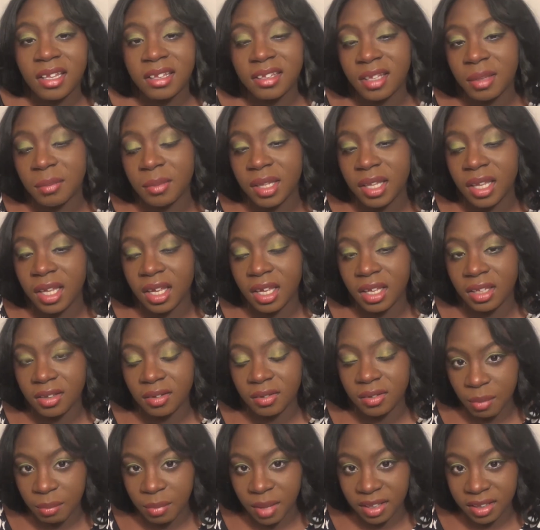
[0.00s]
than some of
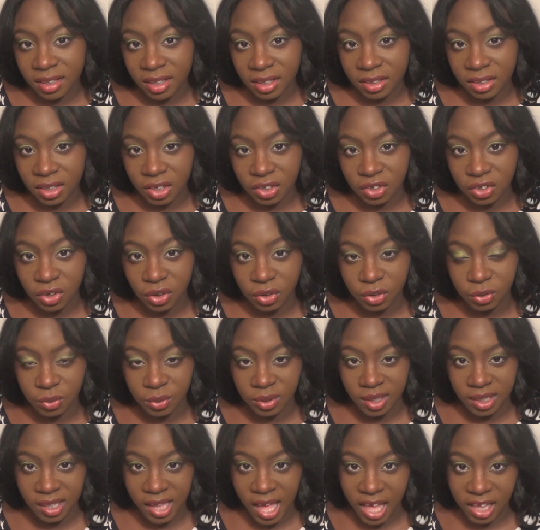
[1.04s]
the methods I showed you
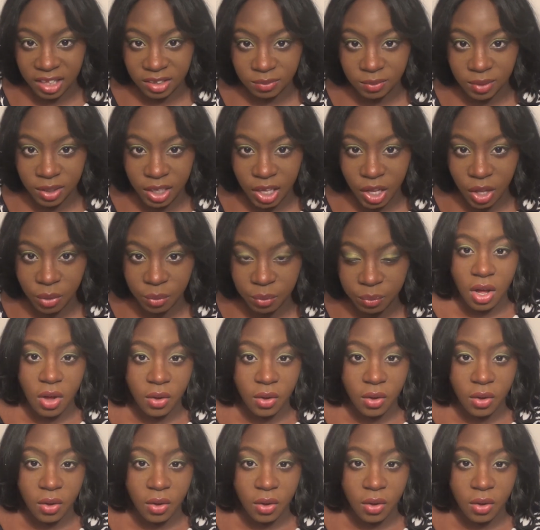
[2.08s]
in the last video.